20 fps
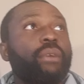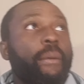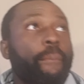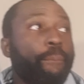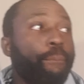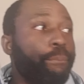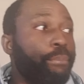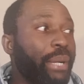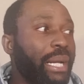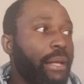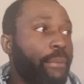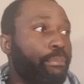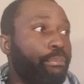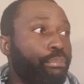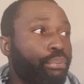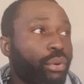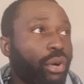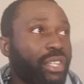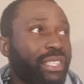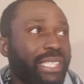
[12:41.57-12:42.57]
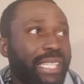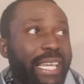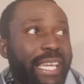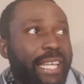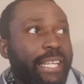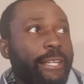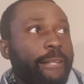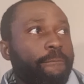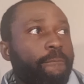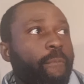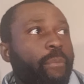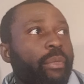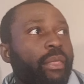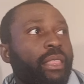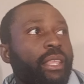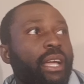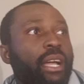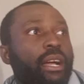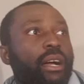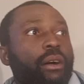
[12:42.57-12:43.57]
but brought in
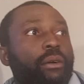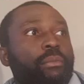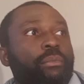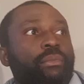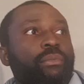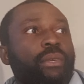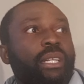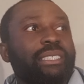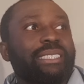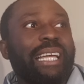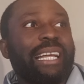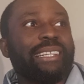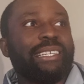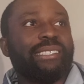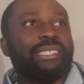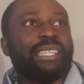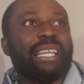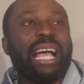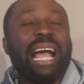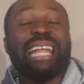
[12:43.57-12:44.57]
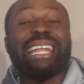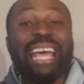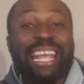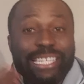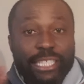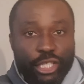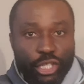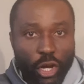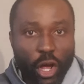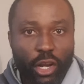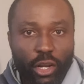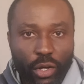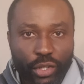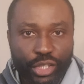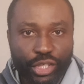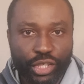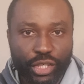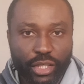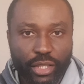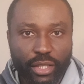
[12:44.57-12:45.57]
um, that is an
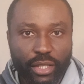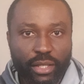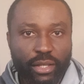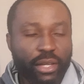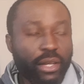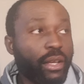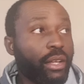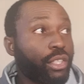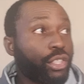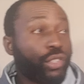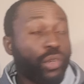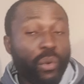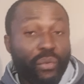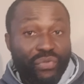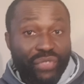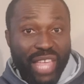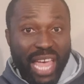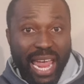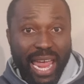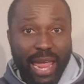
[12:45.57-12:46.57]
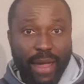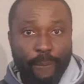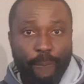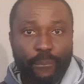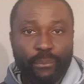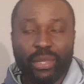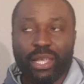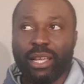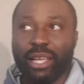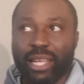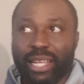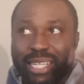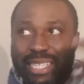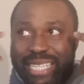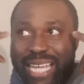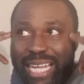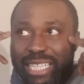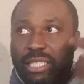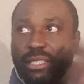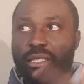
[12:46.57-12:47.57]
ideology to them
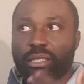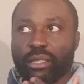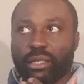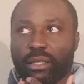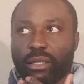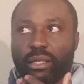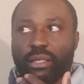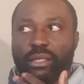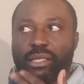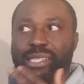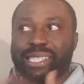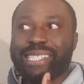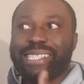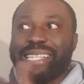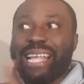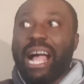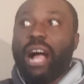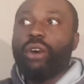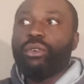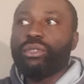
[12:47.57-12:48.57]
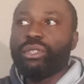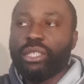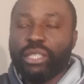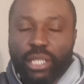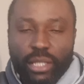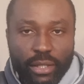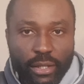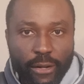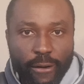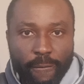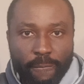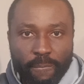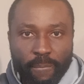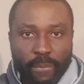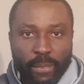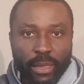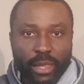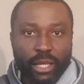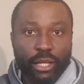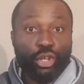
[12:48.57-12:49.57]
that sound
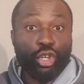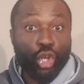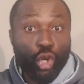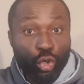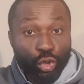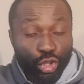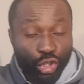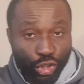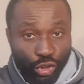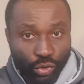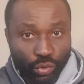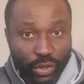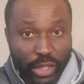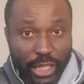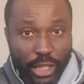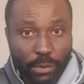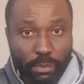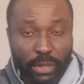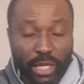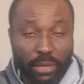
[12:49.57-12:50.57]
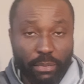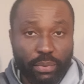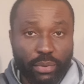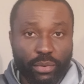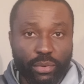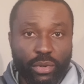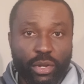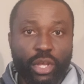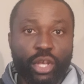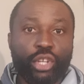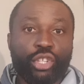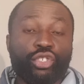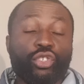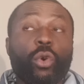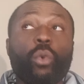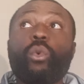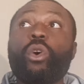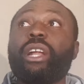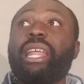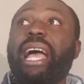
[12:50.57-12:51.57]
good to these people. So
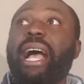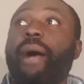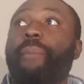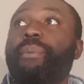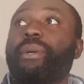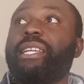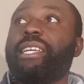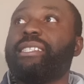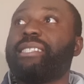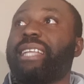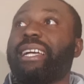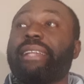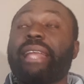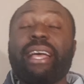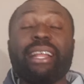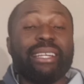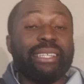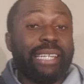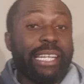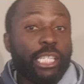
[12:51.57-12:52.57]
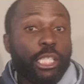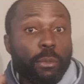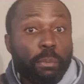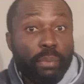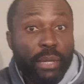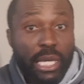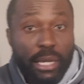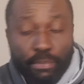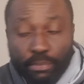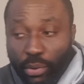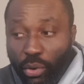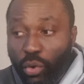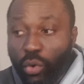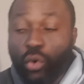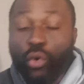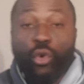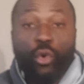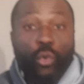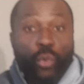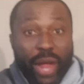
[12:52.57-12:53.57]
what happened is that these people
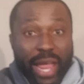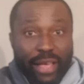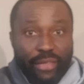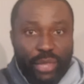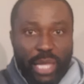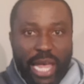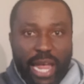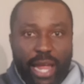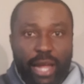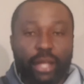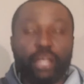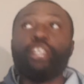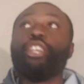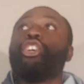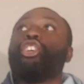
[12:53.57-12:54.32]
who were there